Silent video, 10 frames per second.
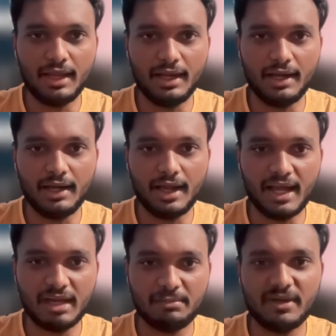And
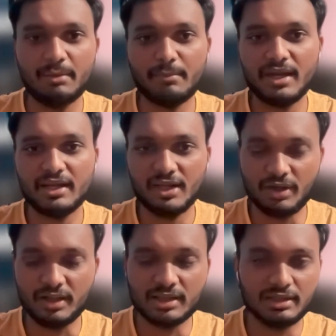I have done my
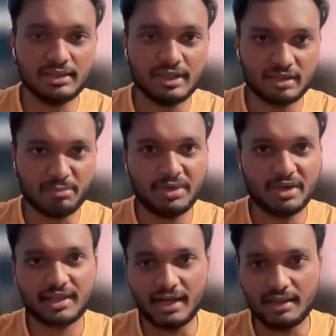graduation in
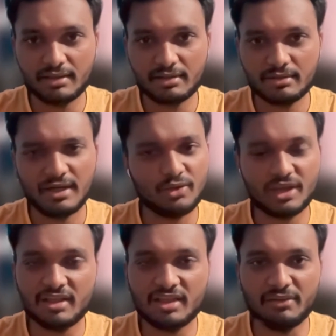computer science
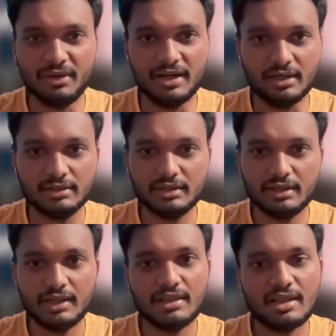in 2017.
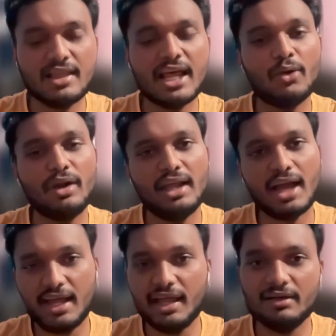Since then
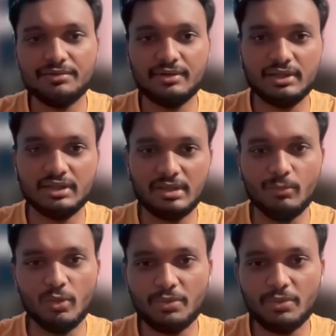only, I have
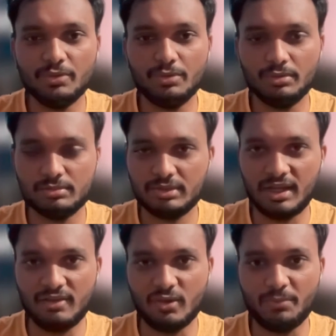moved to
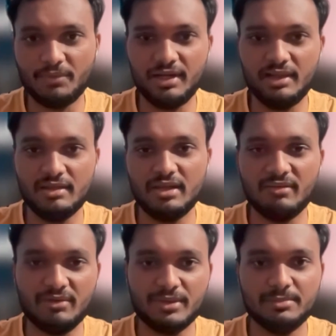a software
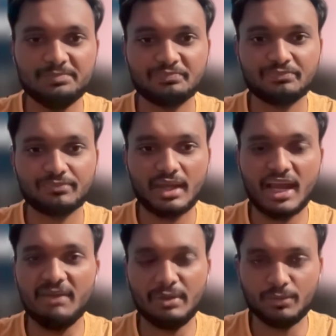developer.
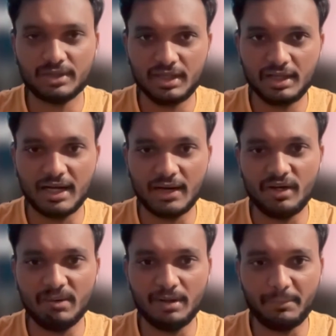I have been working in
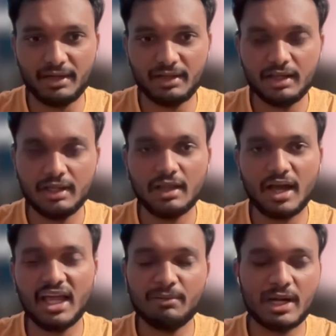Android development.
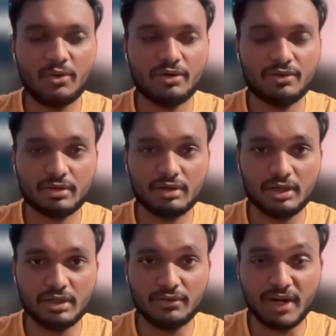I have around